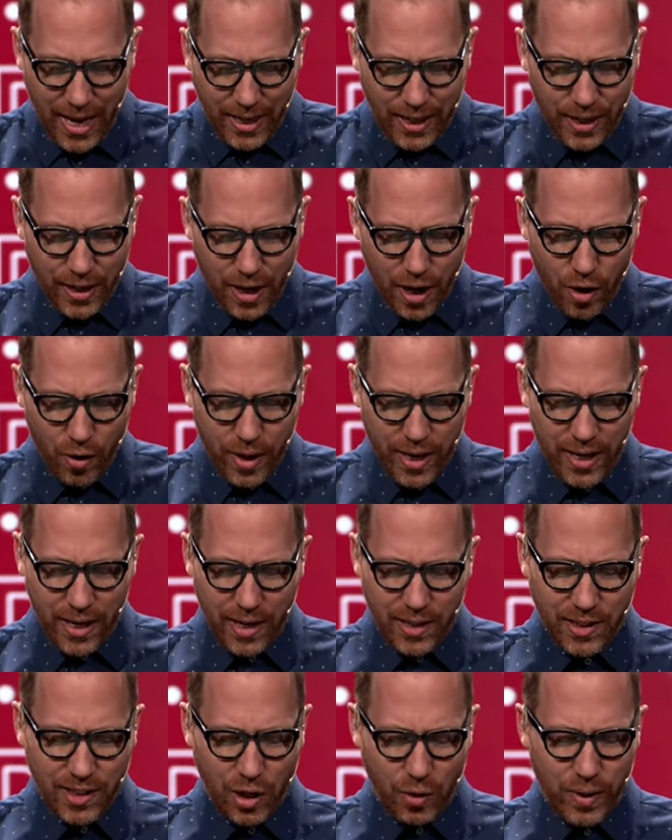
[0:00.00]
you know, and,
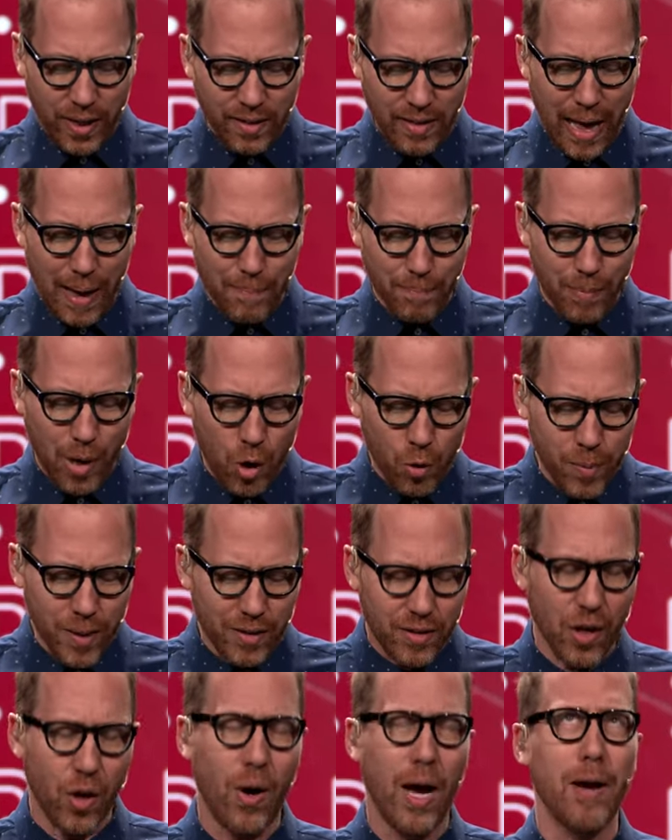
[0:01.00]
and so in that
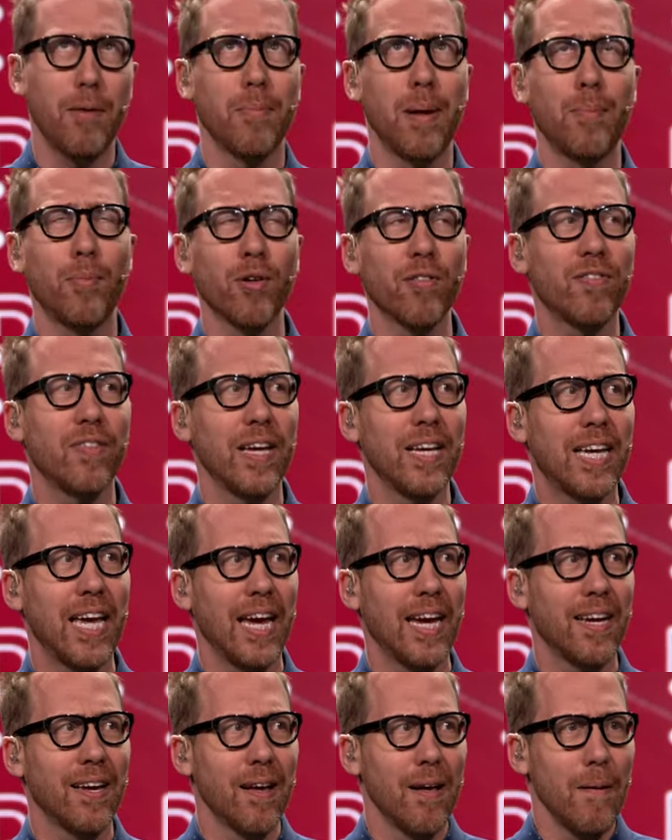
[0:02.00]
moment though, I remember
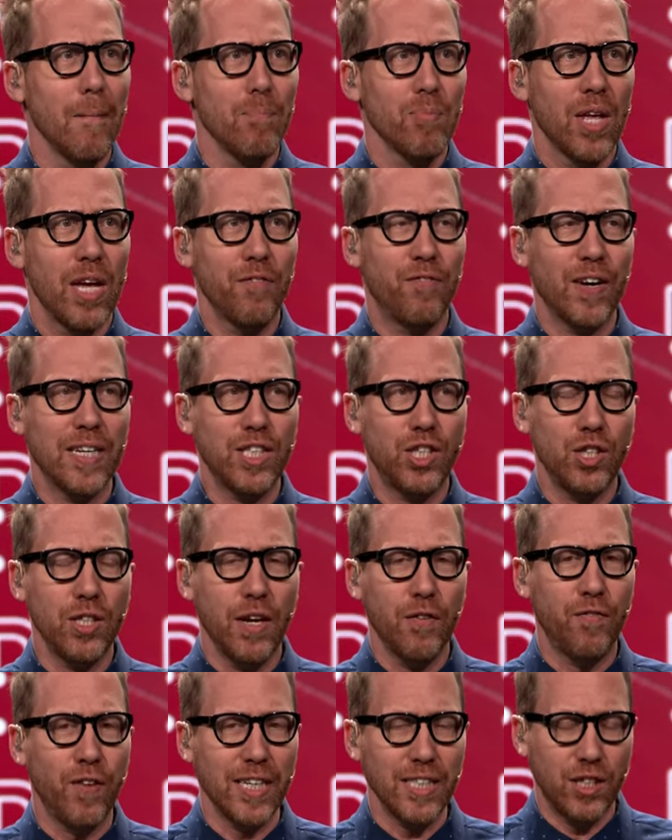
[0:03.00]
thinking, if I,
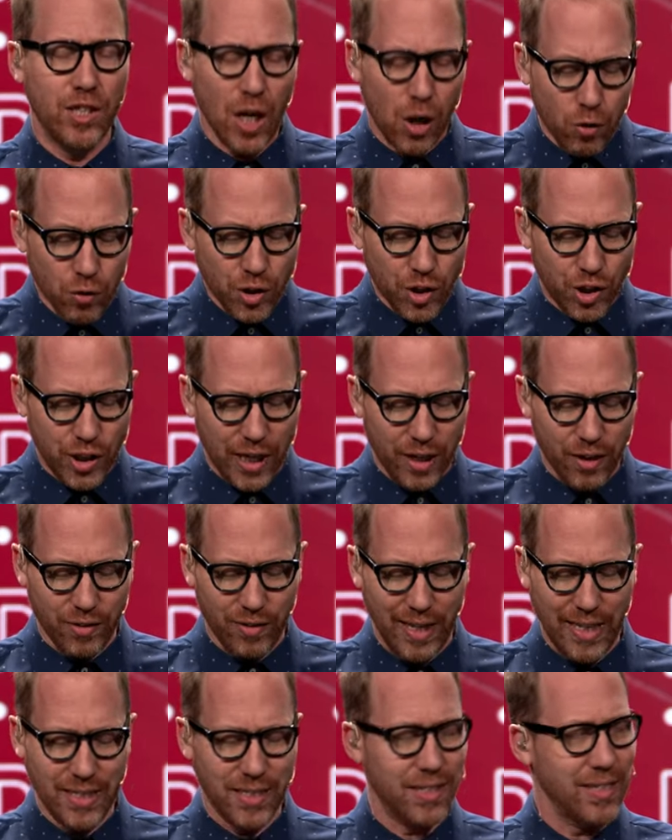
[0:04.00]
if I don't share
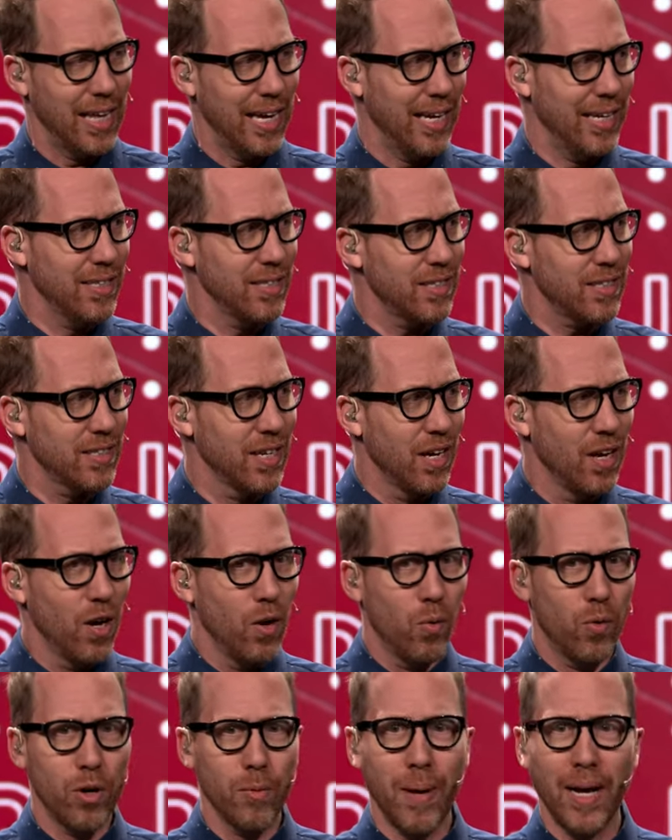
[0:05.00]
these things,
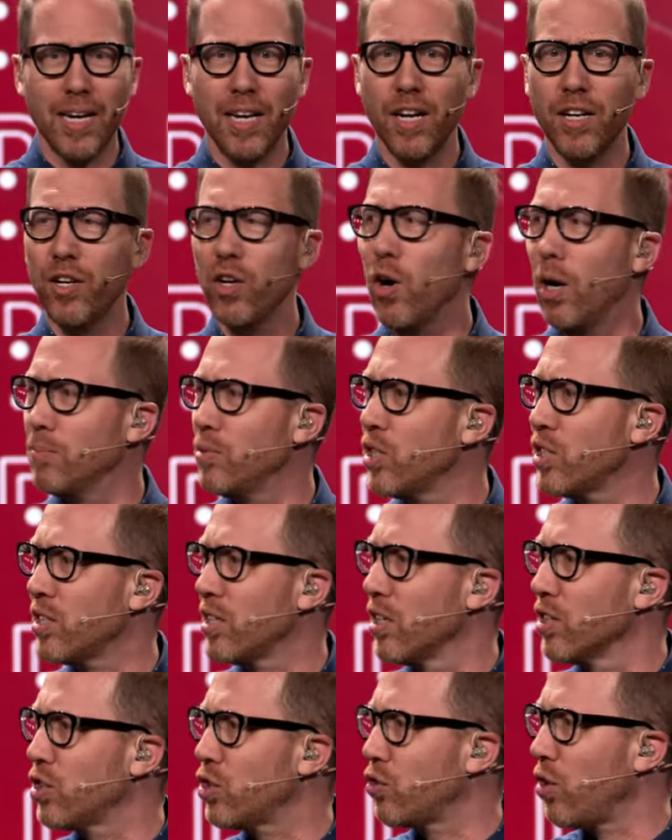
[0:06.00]
what am I gonna do? I'm just
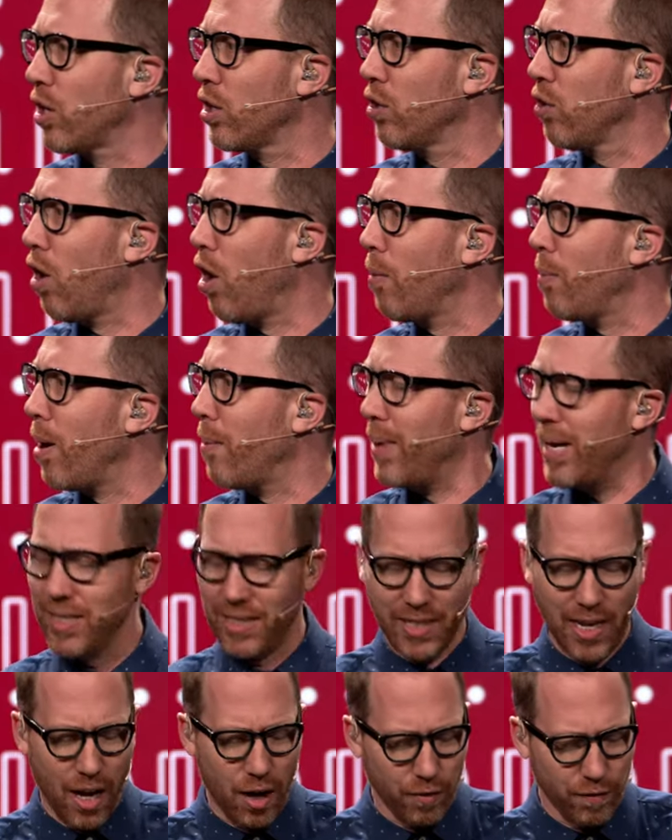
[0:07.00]
gonna struggle all by
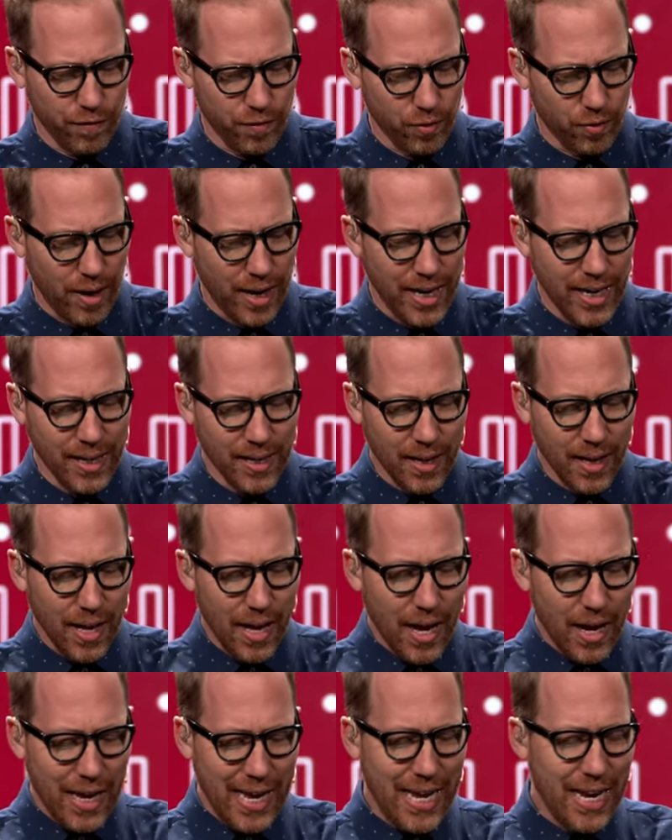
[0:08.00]
myself, right?
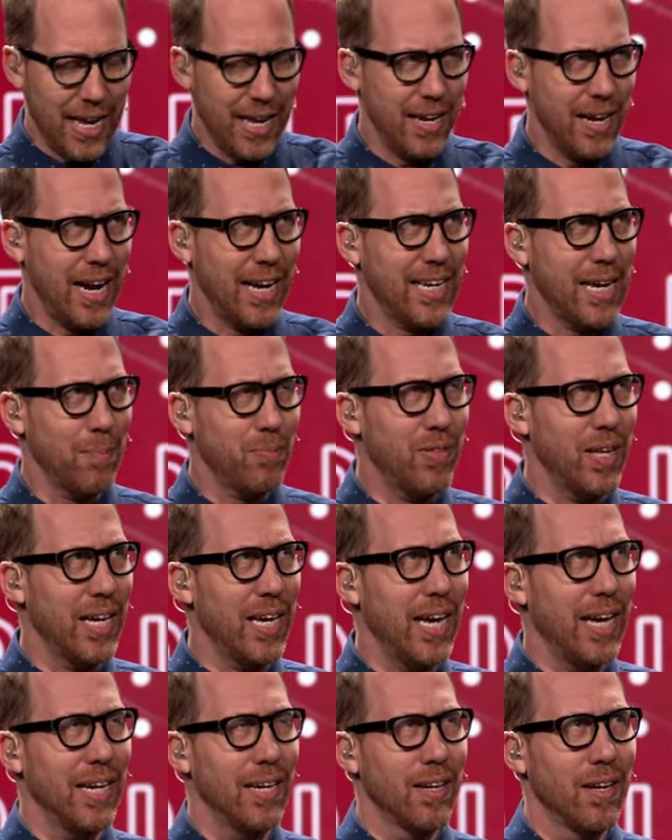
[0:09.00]
And I kept
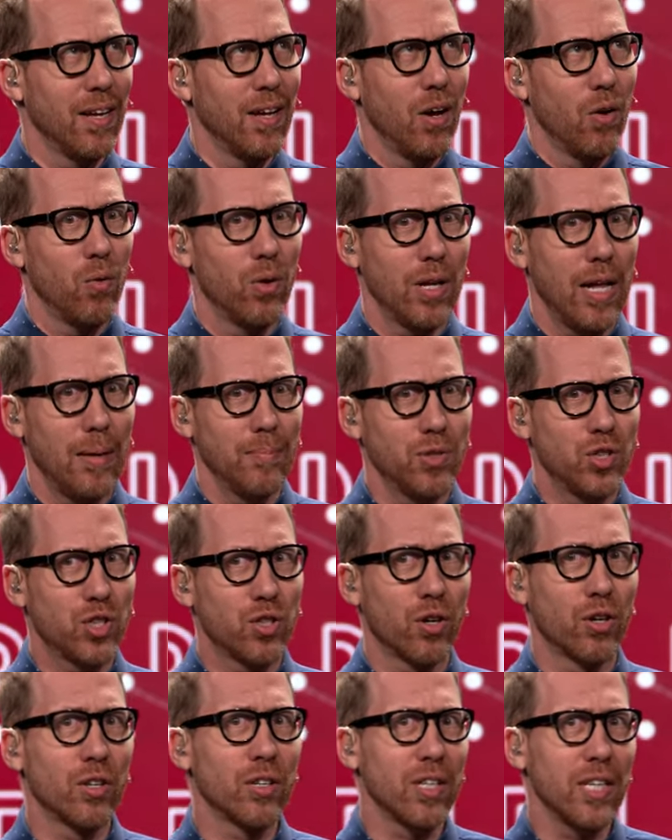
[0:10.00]
thinking, well, I'm
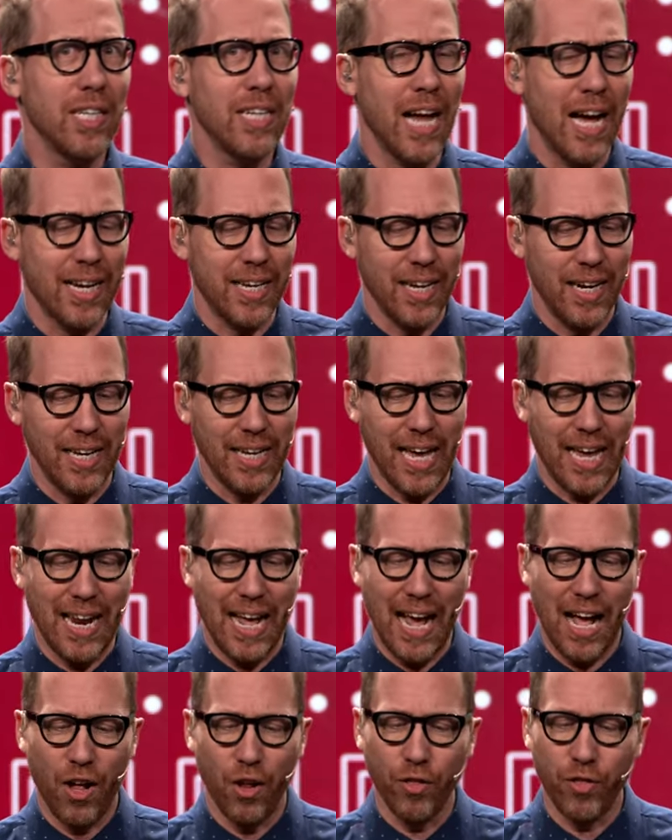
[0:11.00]
certainly not going to get
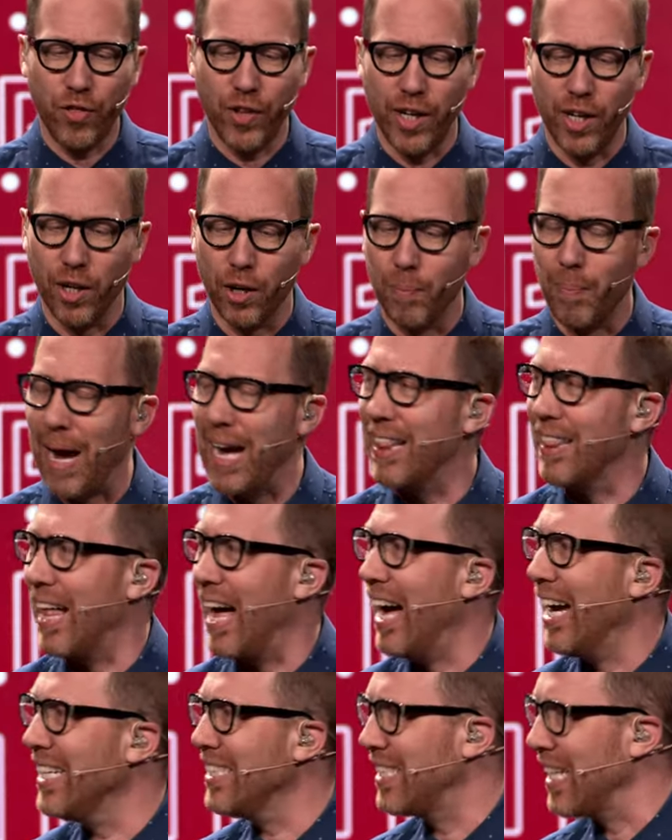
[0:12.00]
healthier by
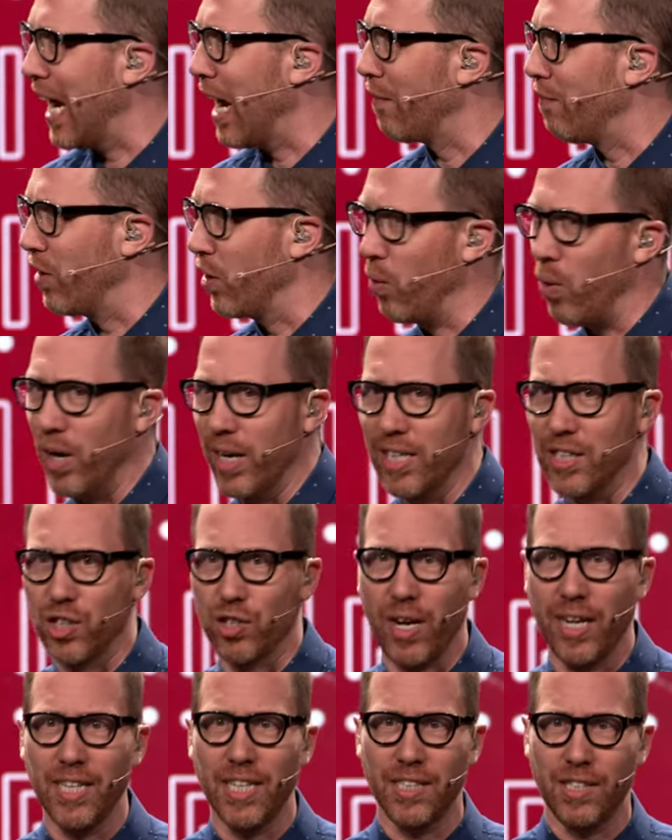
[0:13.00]
lying to everyone and
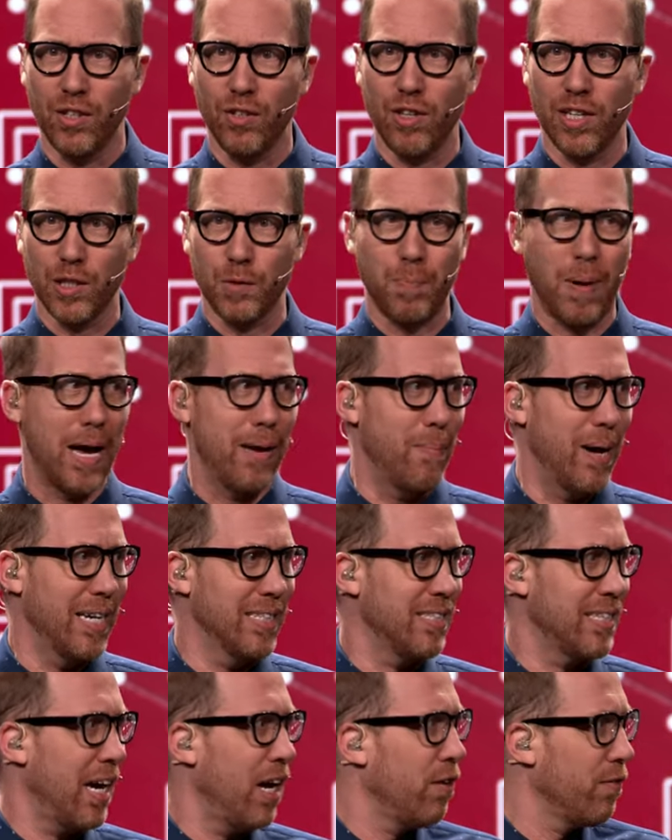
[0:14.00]
trying to do this by
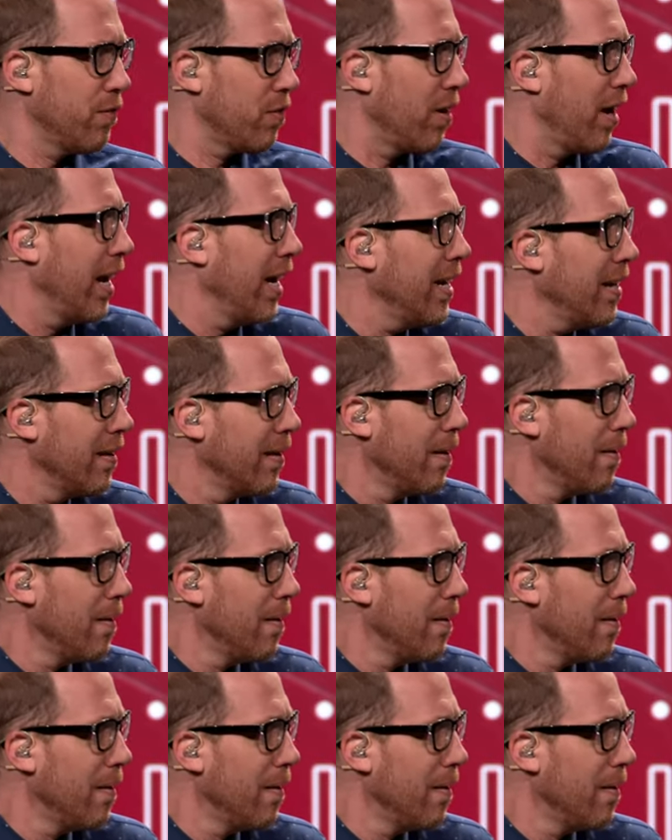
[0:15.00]
myself, right?